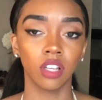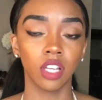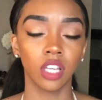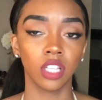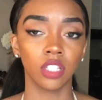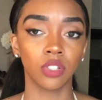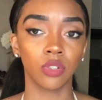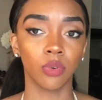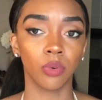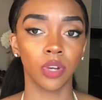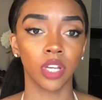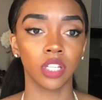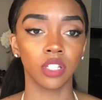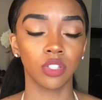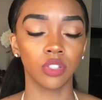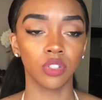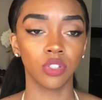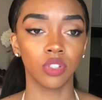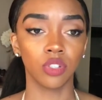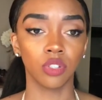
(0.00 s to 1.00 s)
is going
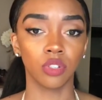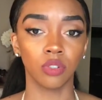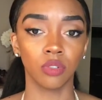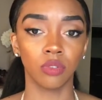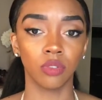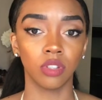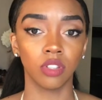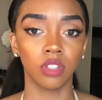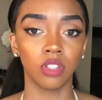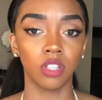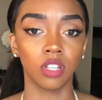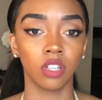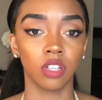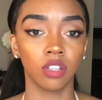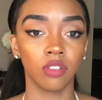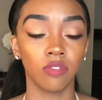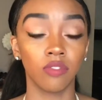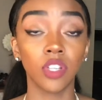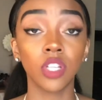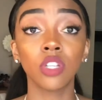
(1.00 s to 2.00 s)
to, the
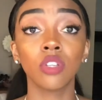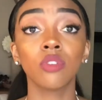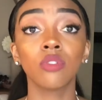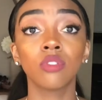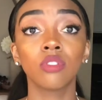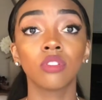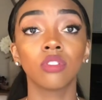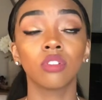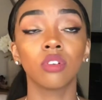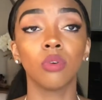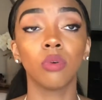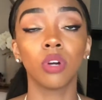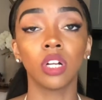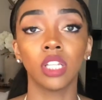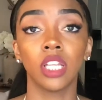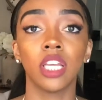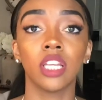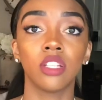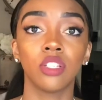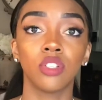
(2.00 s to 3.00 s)
venues
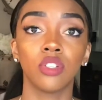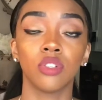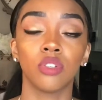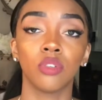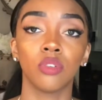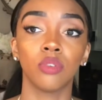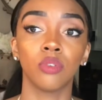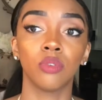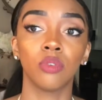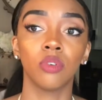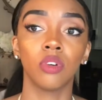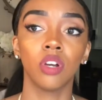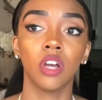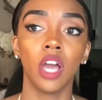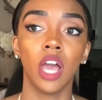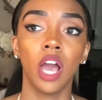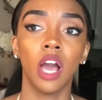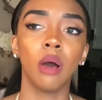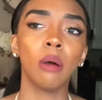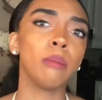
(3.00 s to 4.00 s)
correlate to
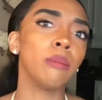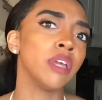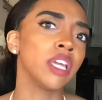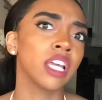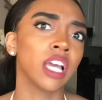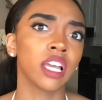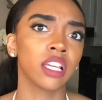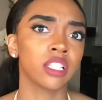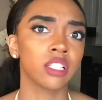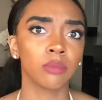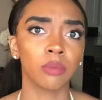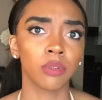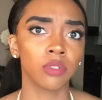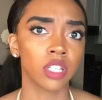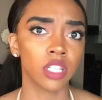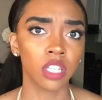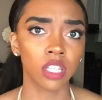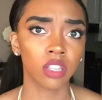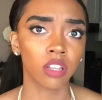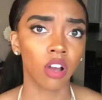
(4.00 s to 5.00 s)
how big I suppose
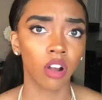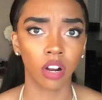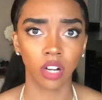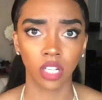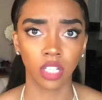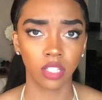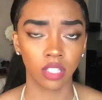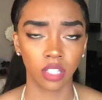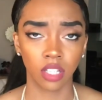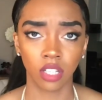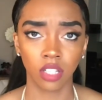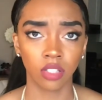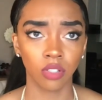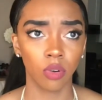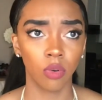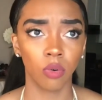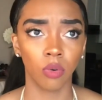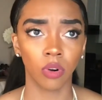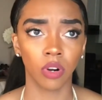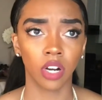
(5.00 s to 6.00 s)
they think the artist is,
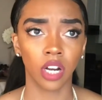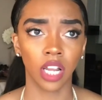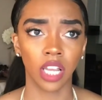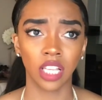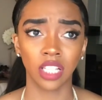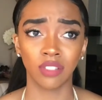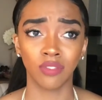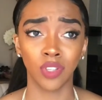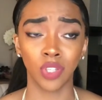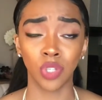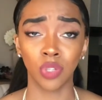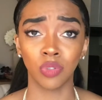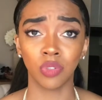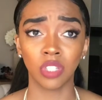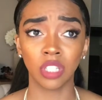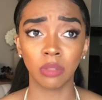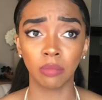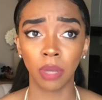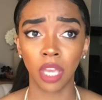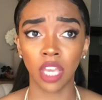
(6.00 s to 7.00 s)
or I guess venue
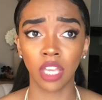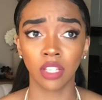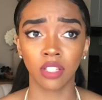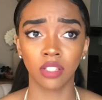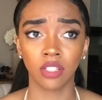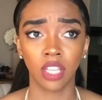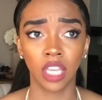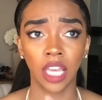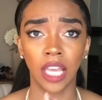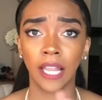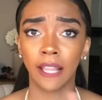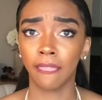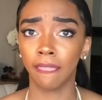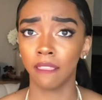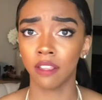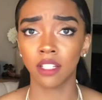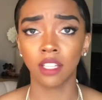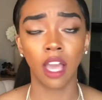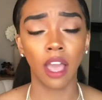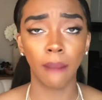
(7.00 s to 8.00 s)
space and
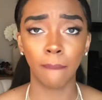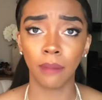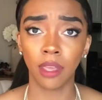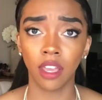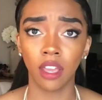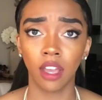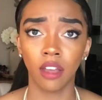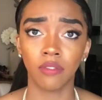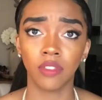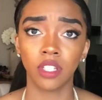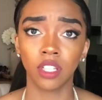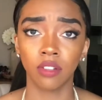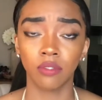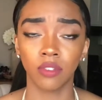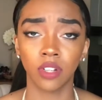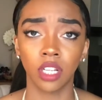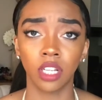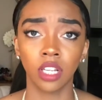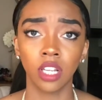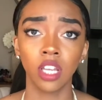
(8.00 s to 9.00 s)
the timing of the
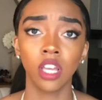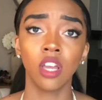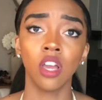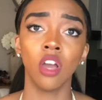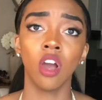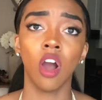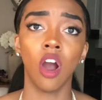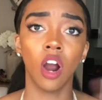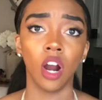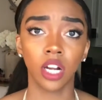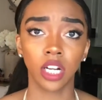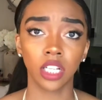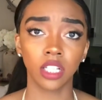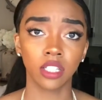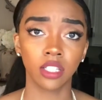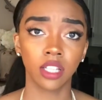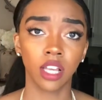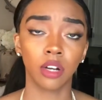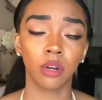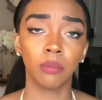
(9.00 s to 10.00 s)
different
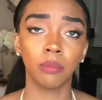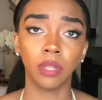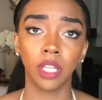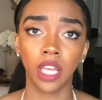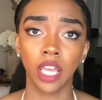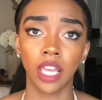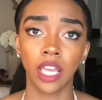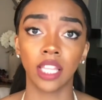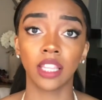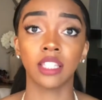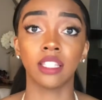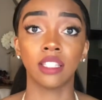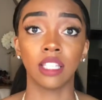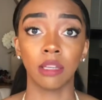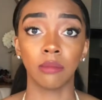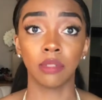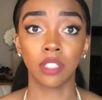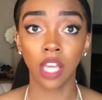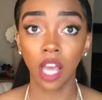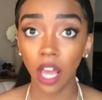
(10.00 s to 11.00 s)
artists that are playing at the
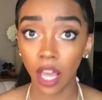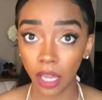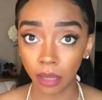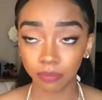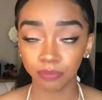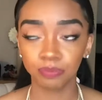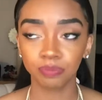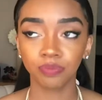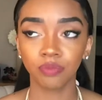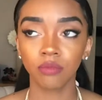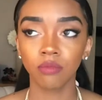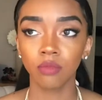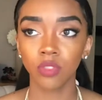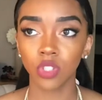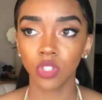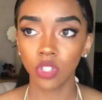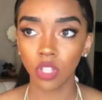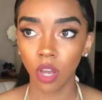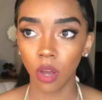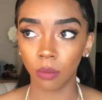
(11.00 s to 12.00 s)
same time.
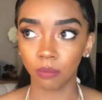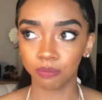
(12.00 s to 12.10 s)
So,